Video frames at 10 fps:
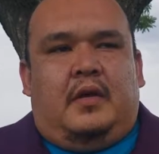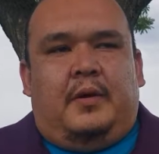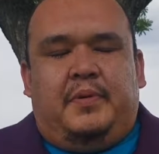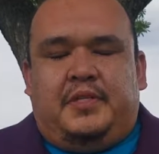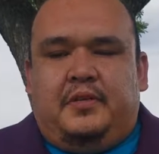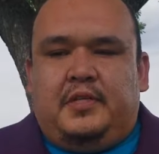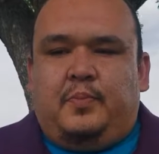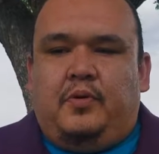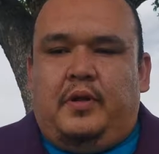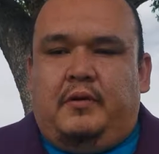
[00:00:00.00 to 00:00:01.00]
And up until
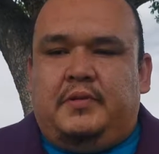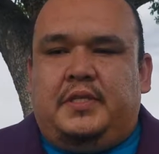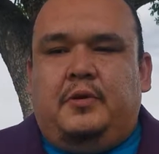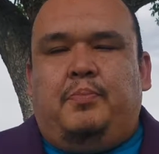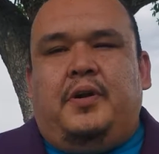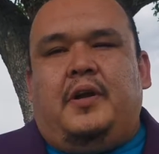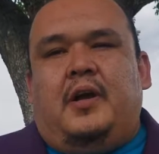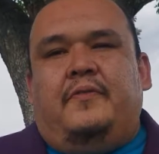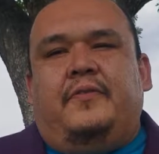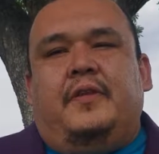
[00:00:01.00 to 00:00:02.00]
this point, I was still pretty
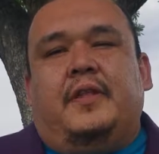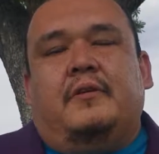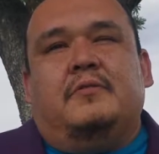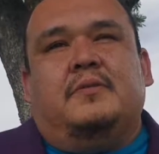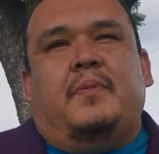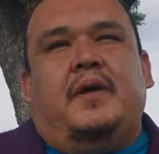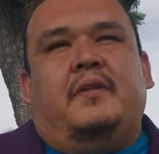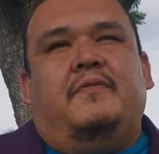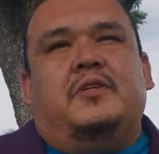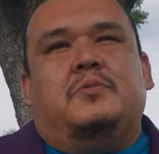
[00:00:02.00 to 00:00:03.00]
confident that it was my
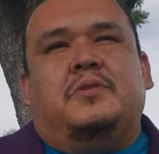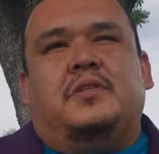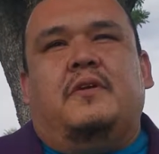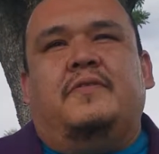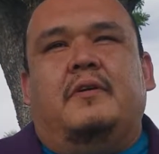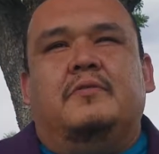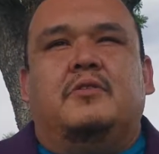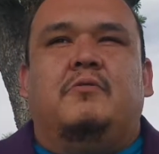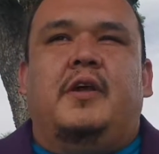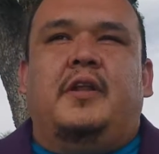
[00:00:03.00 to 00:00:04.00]
individual self that was
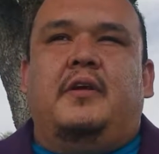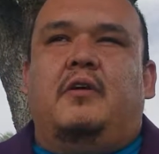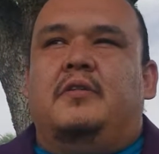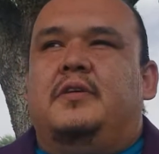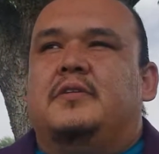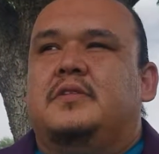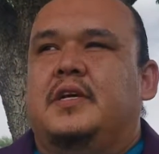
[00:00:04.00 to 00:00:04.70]
creating all this.